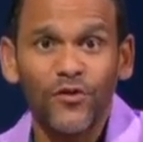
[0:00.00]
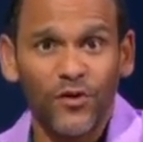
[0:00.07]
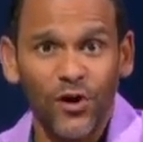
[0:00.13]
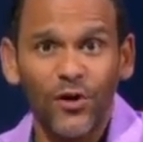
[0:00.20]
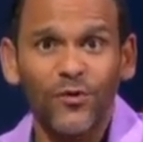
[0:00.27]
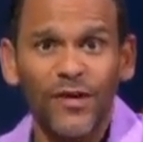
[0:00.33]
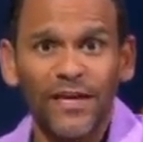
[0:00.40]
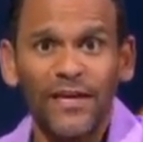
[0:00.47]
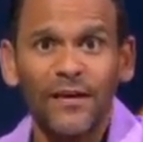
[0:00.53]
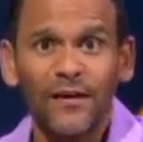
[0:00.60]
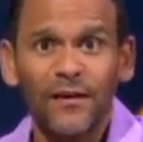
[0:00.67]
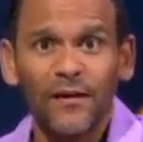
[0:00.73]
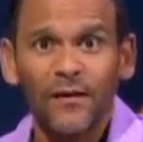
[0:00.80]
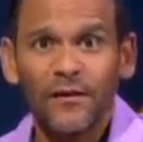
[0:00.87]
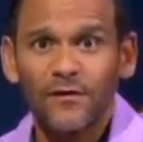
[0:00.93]
Curry,
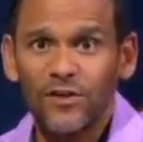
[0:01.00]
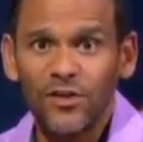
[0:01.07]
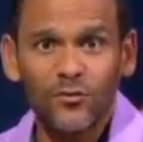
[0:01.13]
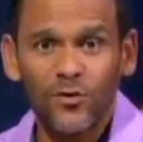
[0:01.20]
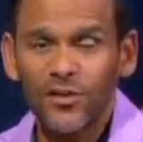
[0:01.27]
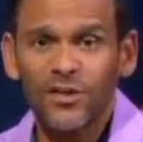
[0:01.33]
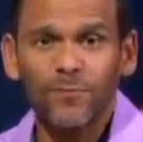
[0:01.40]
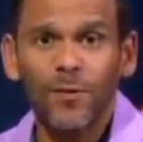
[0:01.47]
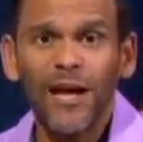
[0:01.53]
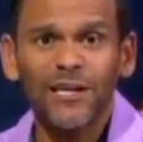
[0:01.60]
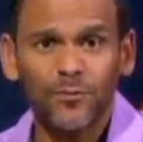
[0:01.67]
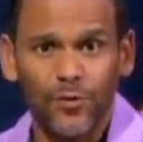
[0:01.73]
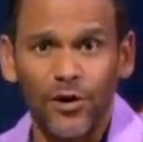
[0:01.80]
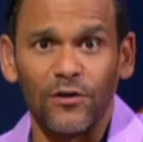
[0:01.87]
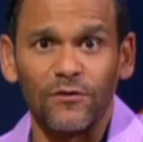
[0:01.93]
since we're the Splash
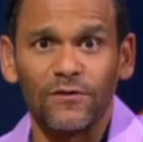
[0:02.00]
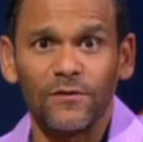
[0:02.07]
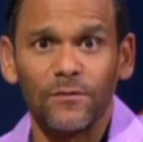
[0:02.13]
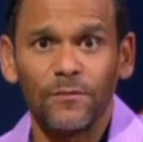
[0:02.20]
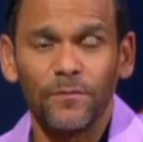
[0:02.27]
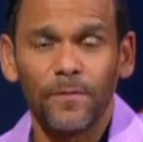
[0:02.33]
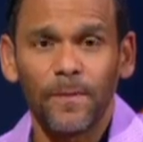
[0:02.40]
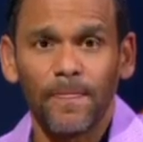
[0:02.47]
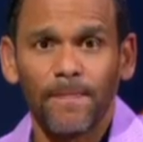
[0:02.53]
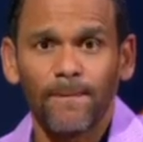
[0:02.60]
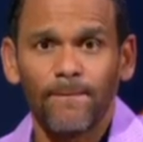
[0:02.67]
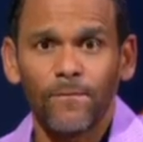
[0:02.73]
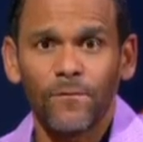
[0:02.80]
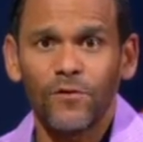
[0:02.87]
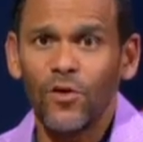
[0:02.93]
Bros.
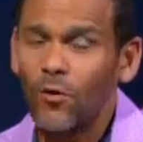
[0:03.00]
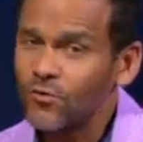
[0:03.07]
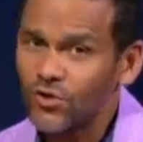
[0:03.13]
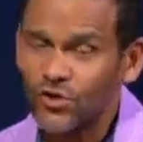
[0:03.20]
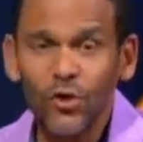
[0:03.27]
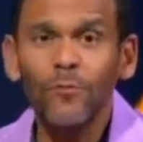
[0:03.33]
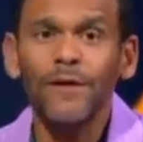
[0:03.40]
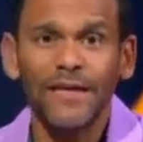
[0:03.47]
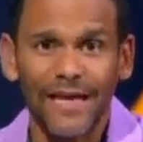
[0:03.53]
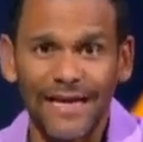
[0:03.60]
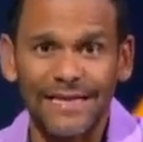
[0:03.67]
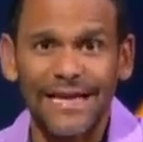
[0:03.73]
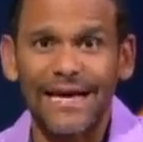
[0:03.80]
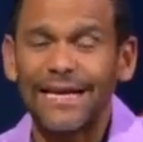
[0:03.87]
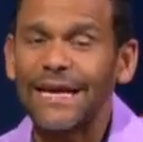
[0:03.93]
Don't me
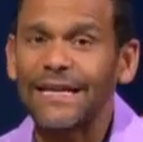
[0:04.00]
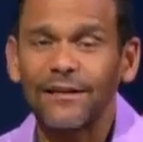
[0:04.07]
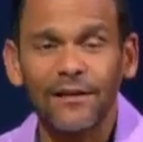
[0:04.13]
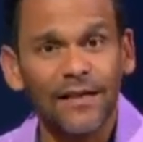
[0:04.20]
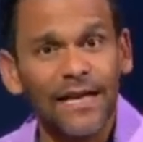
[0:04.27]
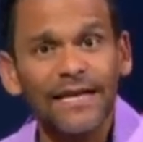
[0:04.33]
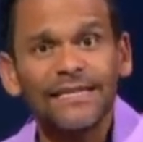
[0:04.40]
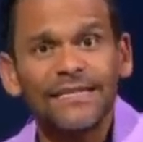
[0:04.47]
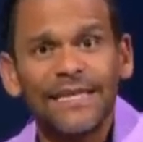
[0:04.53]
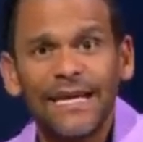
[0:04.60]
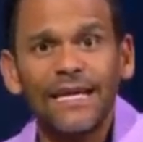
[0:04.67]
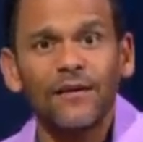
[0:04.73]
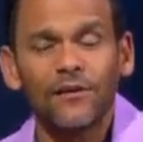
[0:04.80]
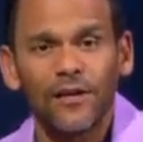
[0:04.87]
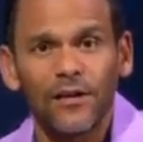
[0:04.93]
like that. And Klay's
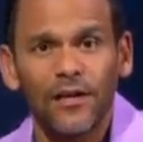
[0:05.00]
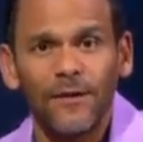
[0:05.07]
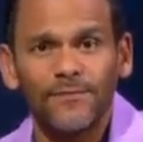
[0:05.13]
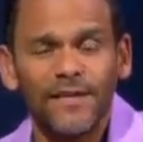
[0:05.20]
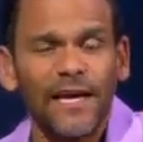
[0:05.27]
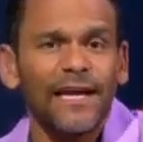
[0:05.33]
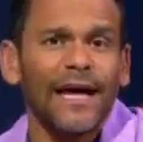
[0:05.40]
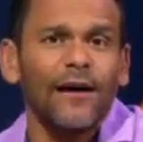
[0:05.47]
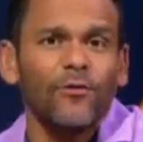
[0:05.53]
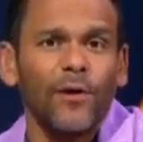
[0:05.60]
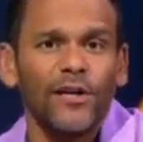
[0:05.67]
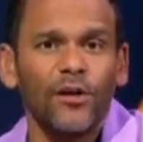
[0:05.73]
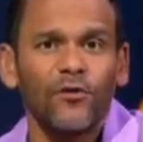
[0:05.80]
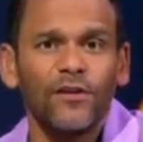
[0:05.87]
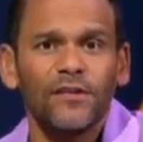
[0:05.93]
getting a little upset. How do I
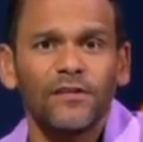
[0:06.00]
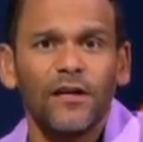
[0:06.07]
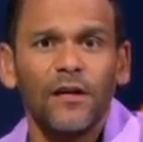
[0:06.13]
know this?